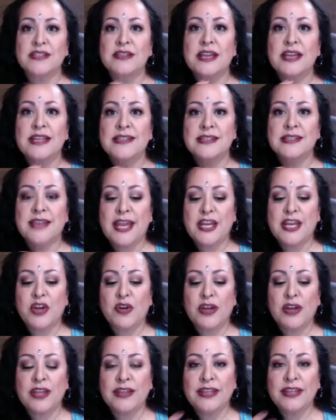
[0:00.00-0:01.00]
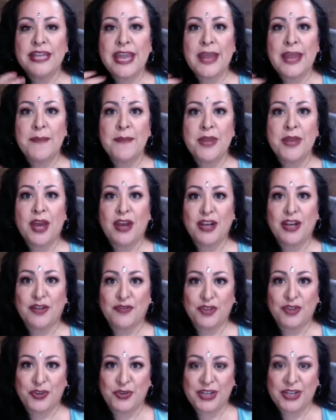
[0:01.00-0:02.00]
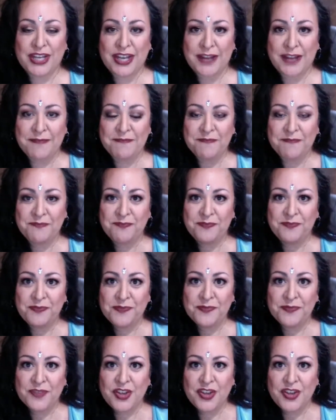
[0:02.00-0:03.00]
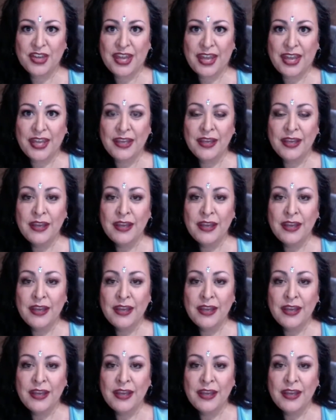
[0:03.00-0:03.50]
It's like you're in the amniotic fluid again, okay?